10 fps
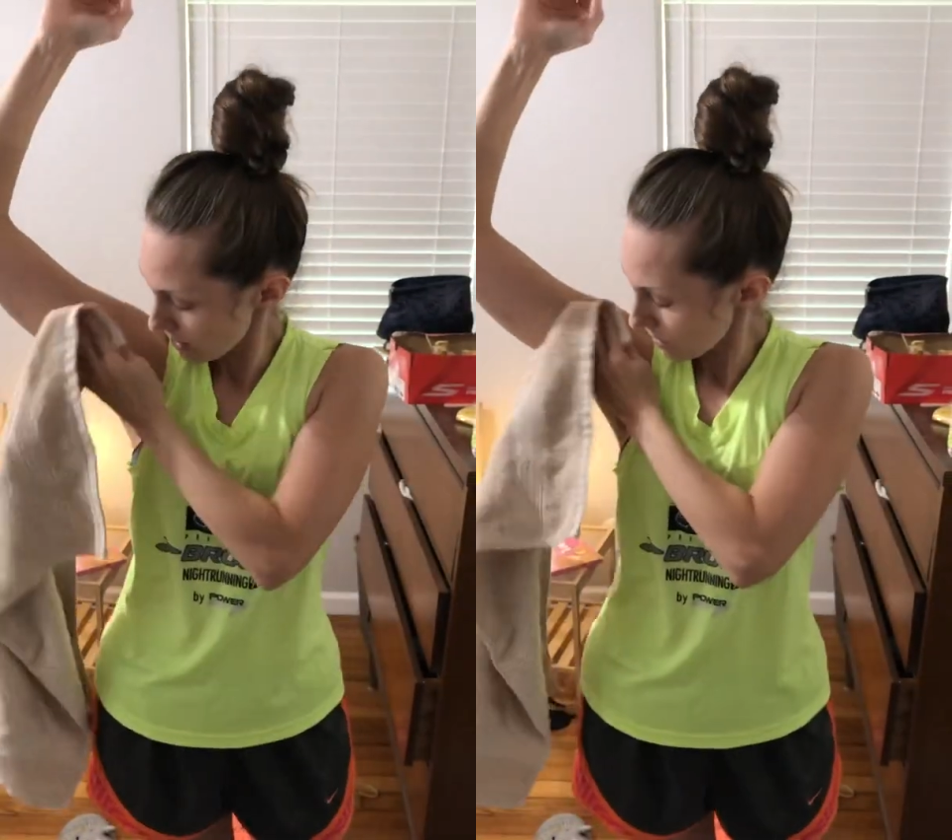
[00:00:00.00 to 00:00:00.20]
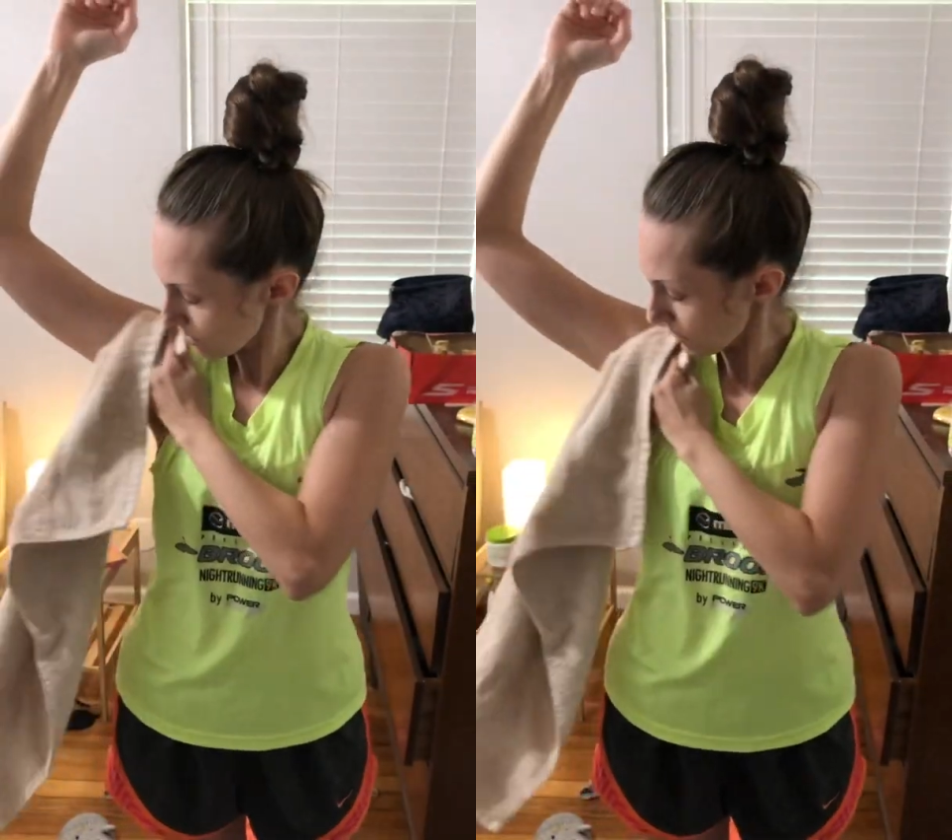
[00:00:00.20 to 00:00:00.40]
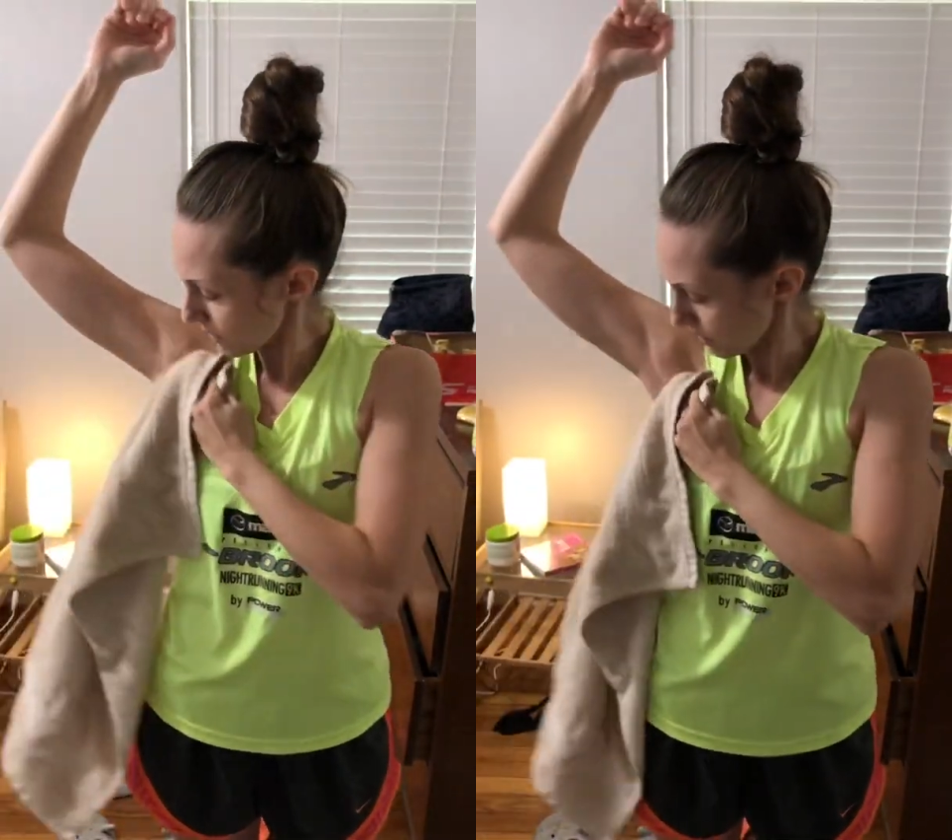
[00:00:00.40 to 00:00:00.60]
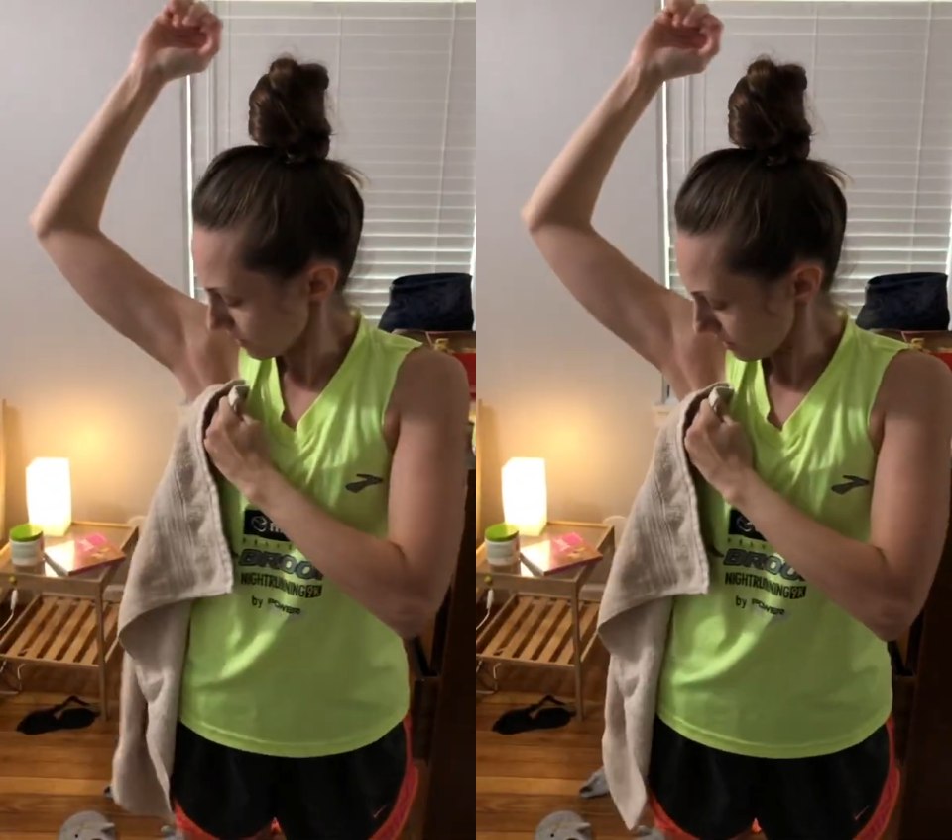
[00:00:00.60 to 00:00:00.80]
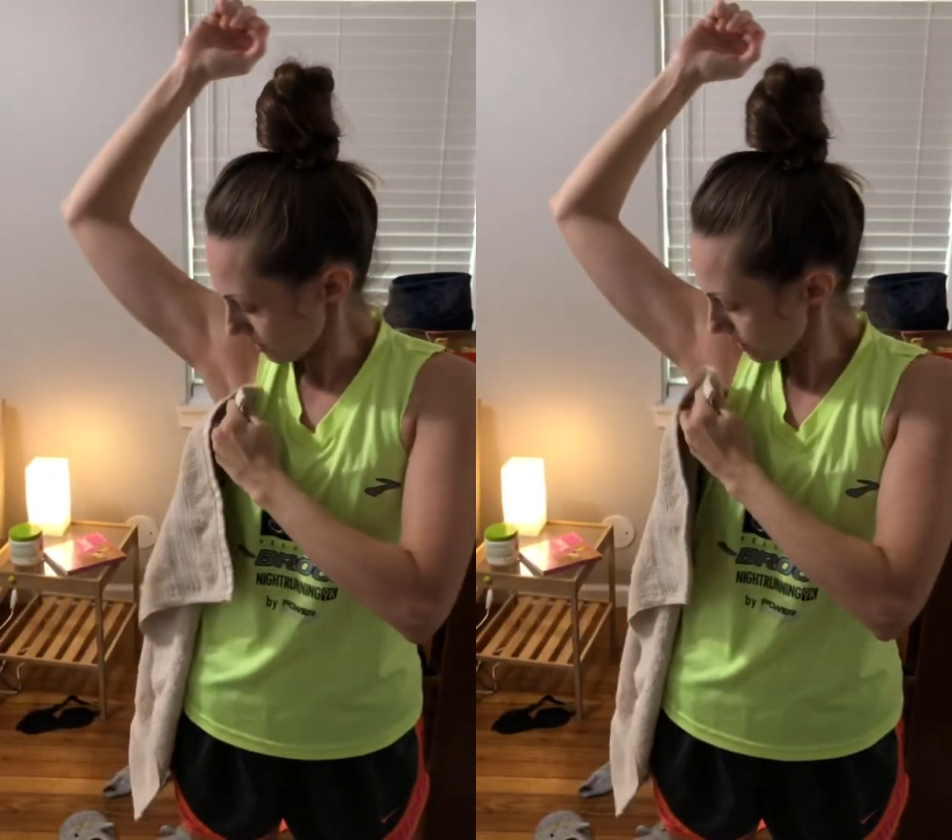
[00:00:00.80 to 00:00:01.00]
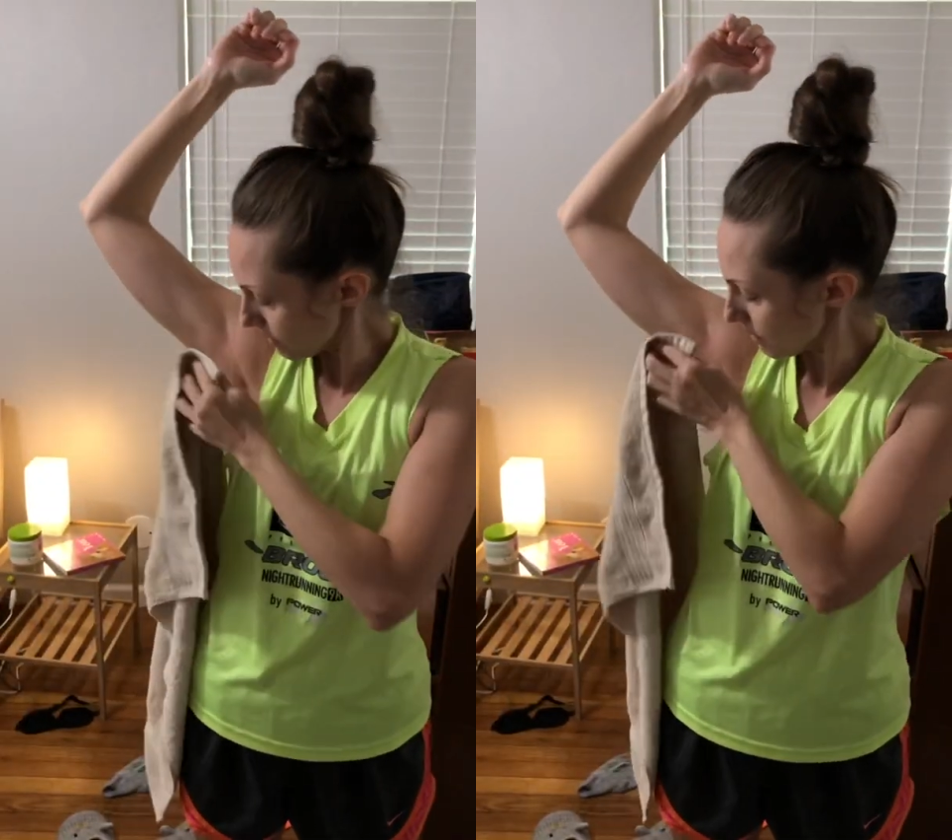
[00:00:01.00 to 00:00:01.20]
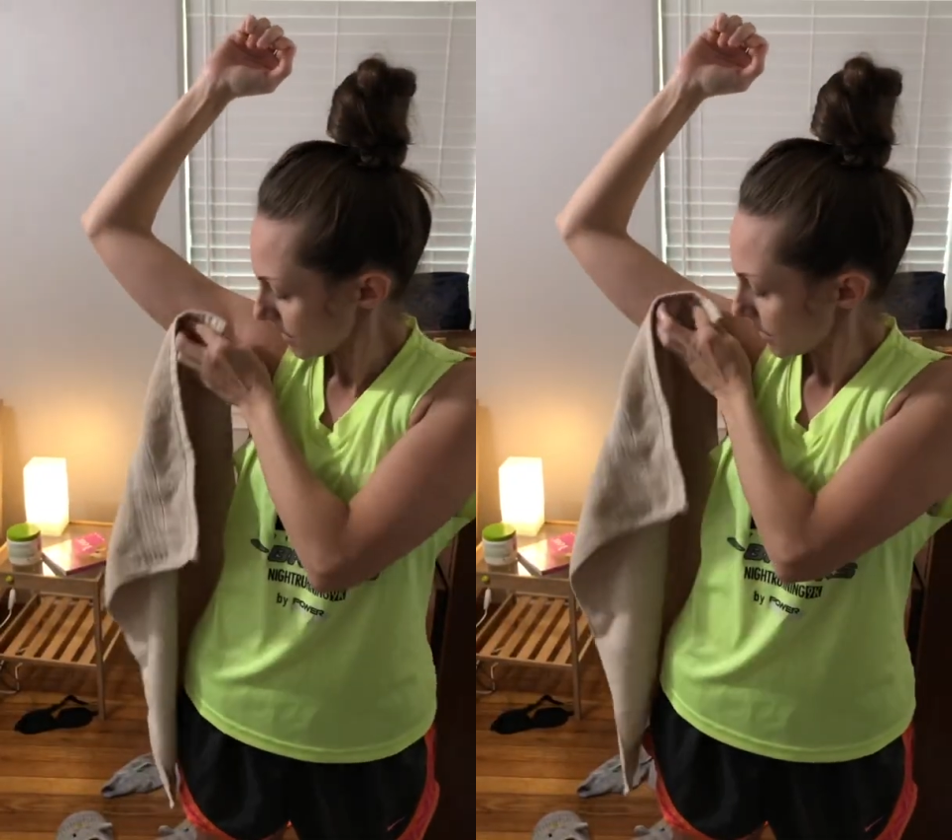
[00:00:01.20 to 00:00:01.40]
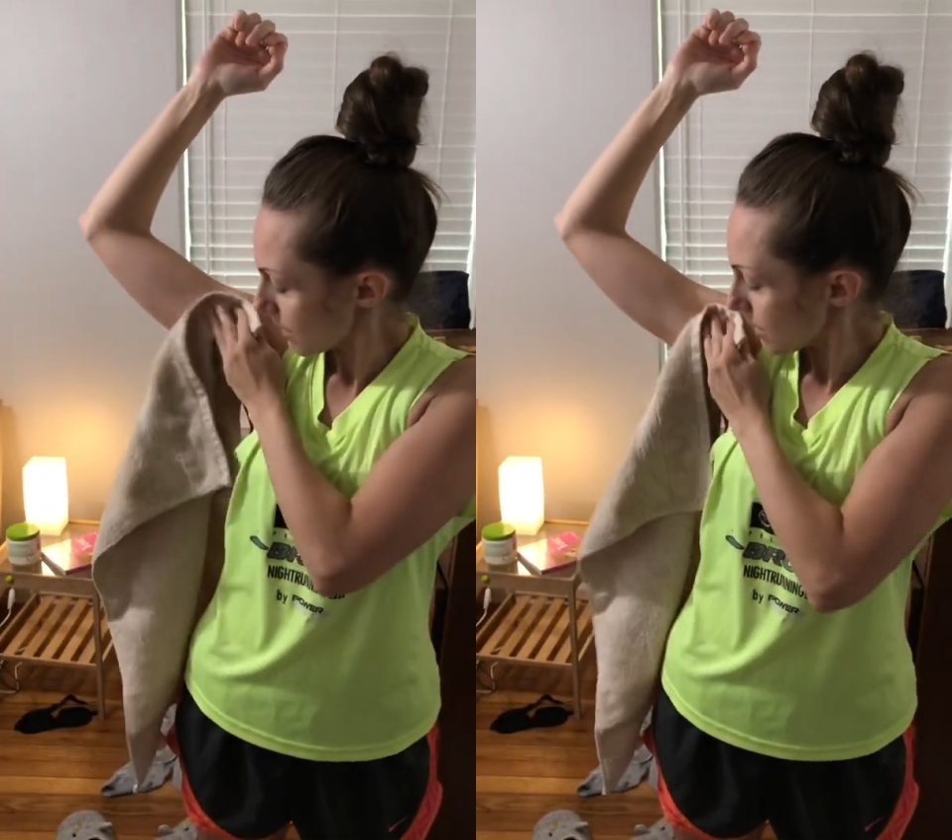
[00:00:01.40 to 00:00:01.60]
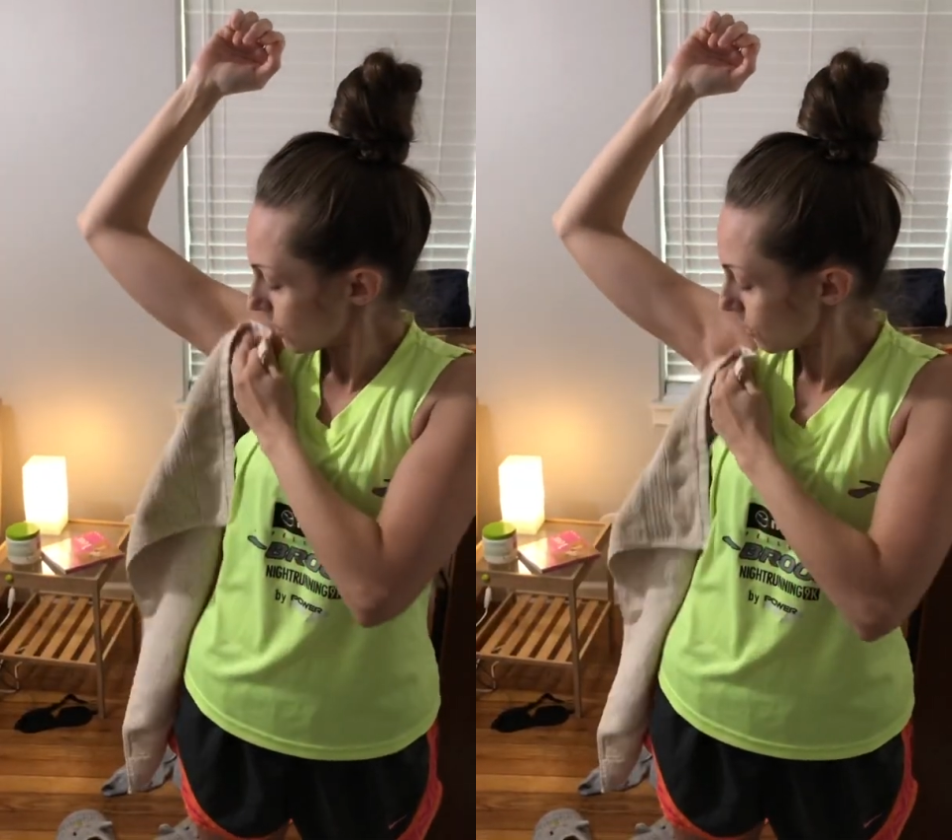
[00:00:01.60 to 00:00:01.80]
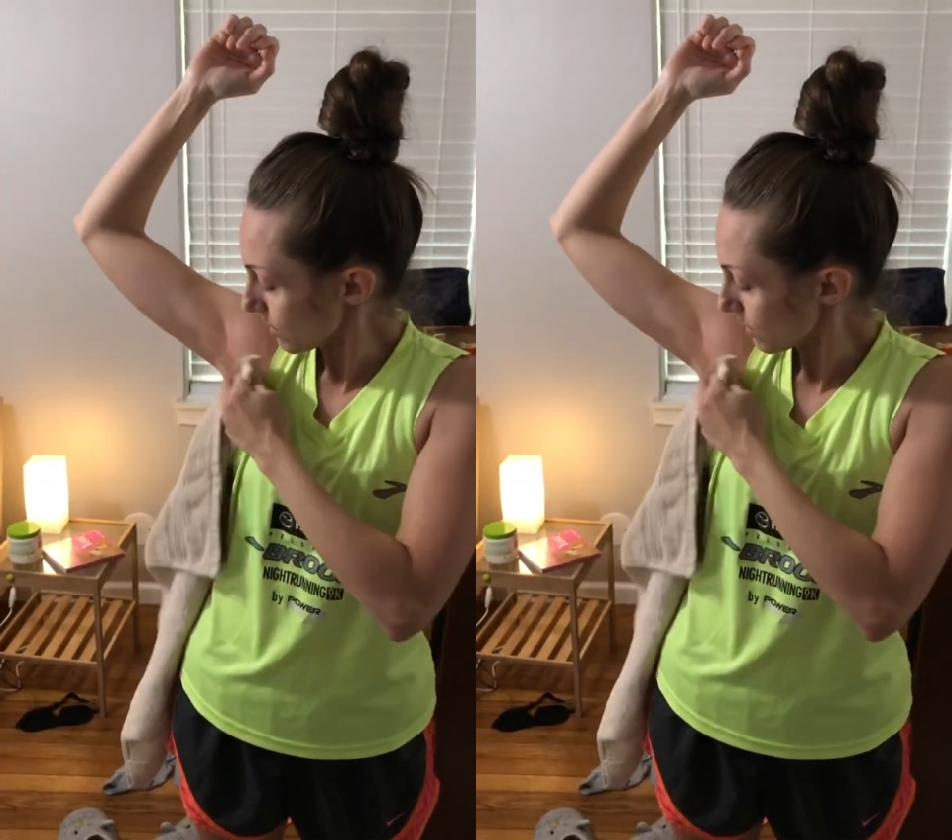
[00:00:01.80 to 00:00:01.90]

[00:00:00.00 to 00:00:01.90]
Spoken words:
or